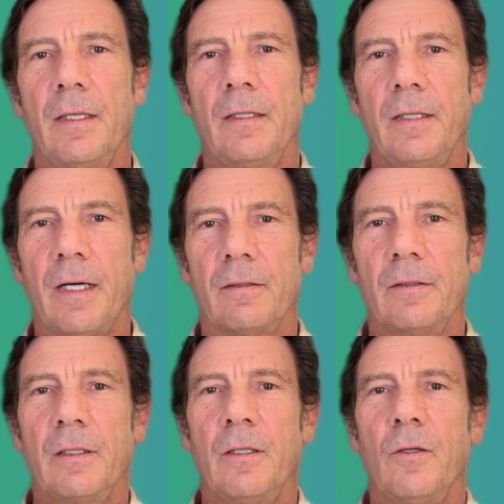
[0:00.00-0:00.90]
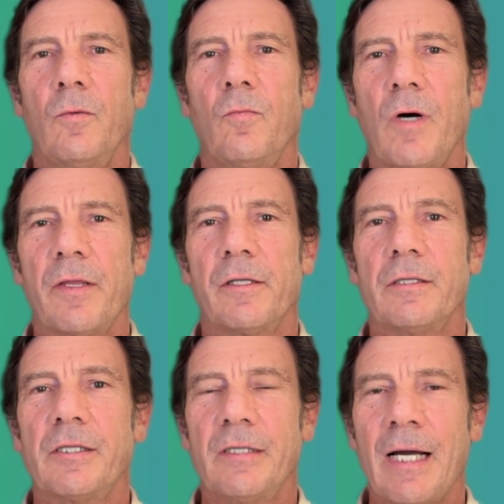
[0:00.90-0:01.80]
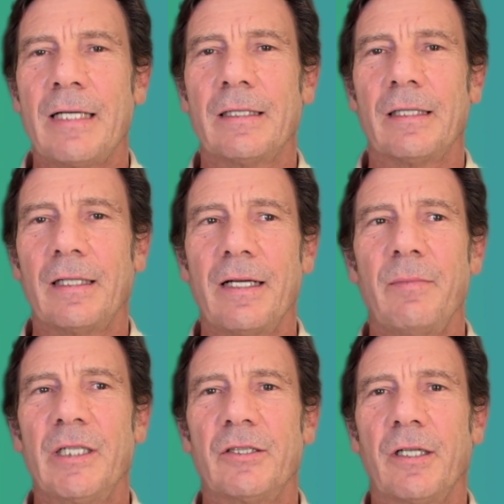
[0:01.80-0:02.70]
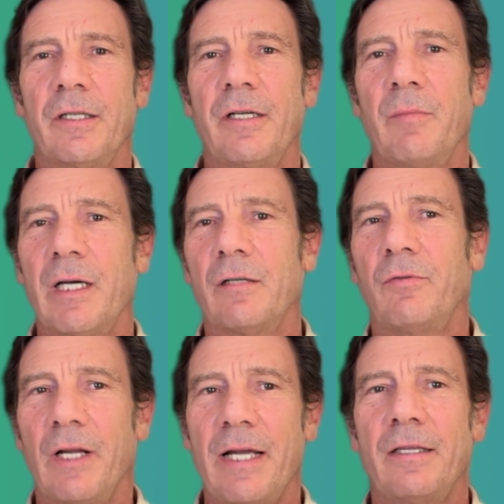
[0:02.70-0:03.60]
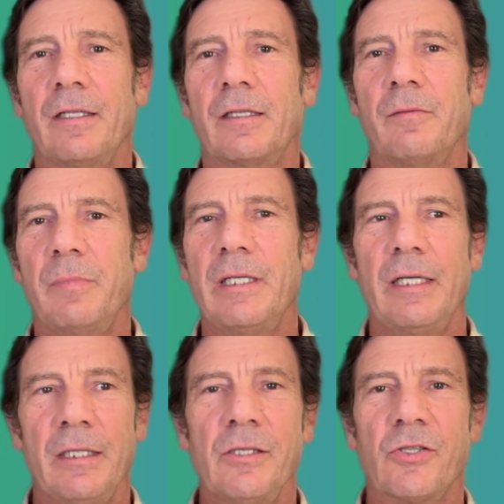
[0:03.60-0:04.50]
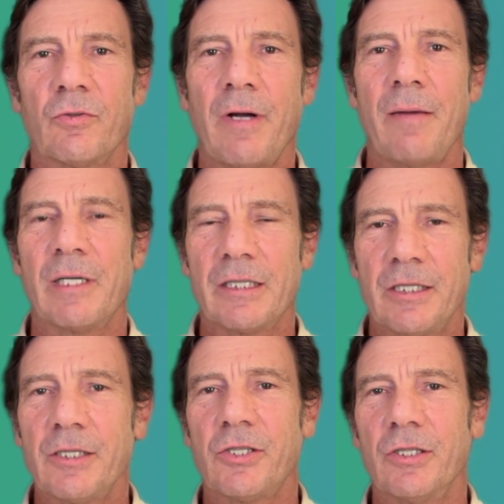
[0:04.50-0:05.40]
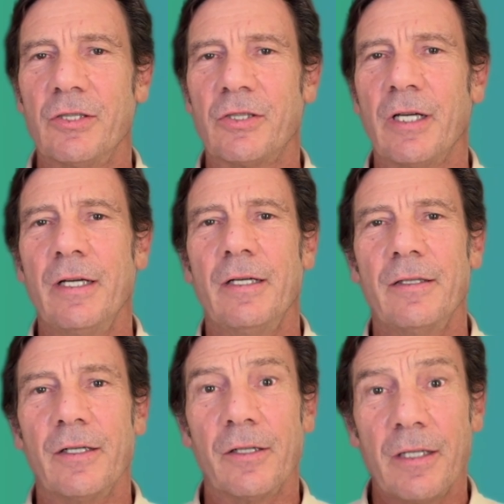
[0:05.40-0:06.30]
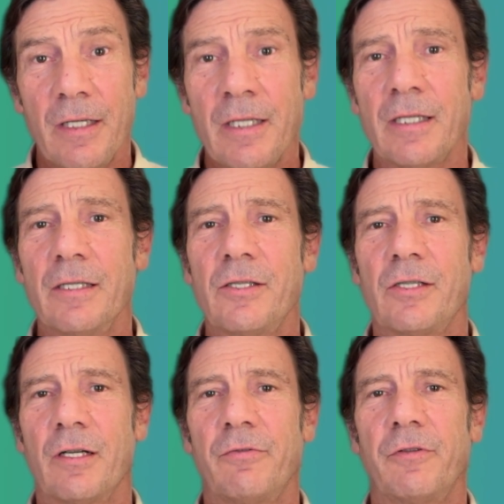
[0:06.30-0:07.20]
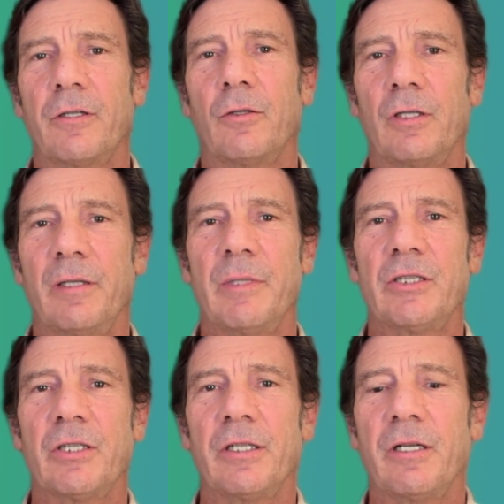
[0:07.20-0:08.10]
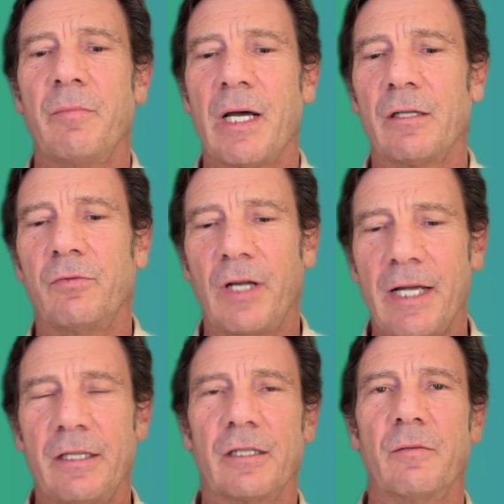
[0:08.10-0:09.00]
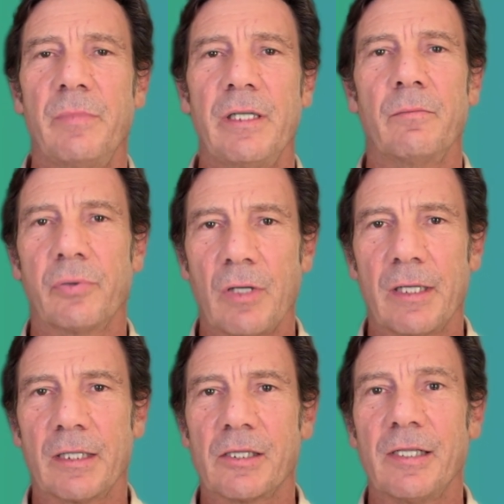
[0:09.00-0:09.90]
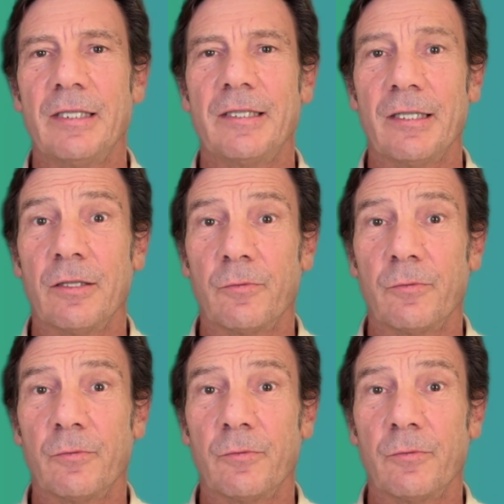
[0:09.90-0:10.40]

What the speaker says: Now, while there is not a limit on the amount of lead that can be in ceramic dishes, there is a federal limit on the amount of lead that can be in products intended